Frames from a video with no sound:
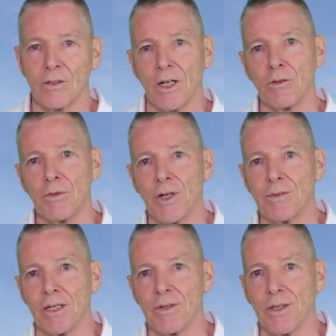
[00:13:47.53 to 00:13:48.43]
So now that we've
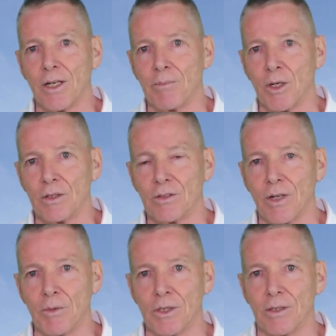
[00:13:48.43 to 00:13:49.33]
covered everything about
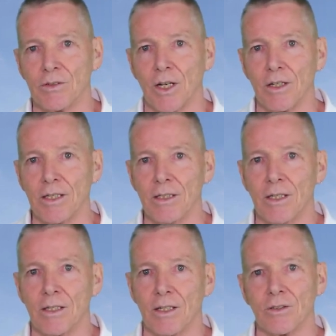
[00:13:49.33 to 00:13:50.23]
summer sailing,
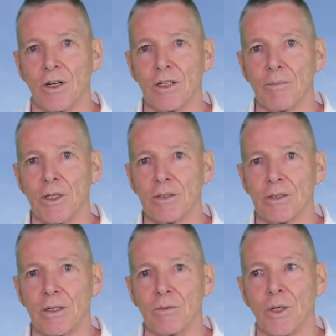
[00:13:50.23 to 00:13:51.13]
let's talk about
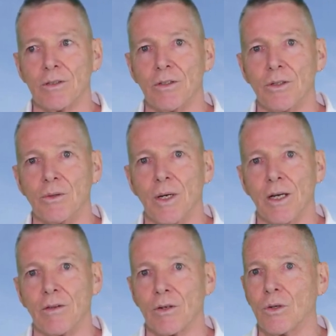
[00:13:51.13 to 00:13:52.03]
what to do
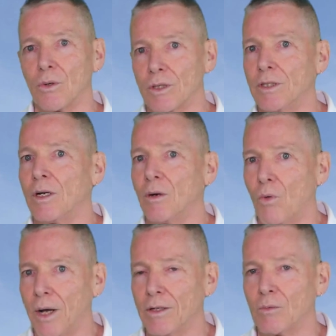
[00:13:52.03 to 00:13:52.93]
in the cooler,
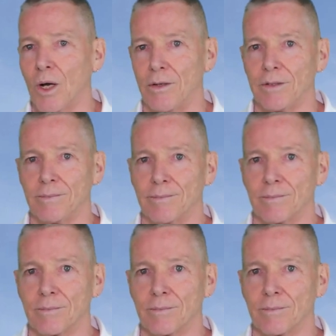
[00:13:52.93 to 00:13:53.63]
wetter weather.